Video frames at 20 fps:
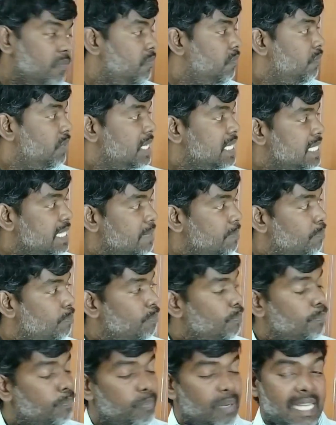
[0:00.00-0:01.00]
VC
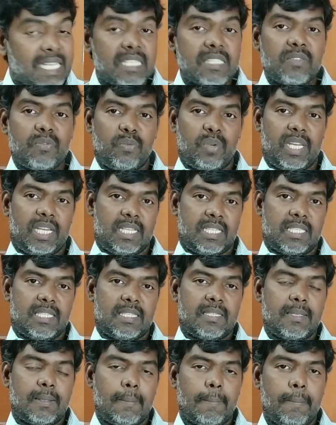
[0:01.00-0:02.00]
plus
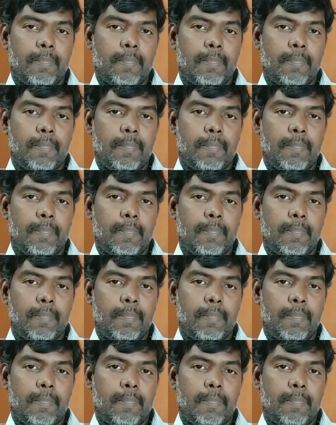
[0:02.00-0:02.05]
VS.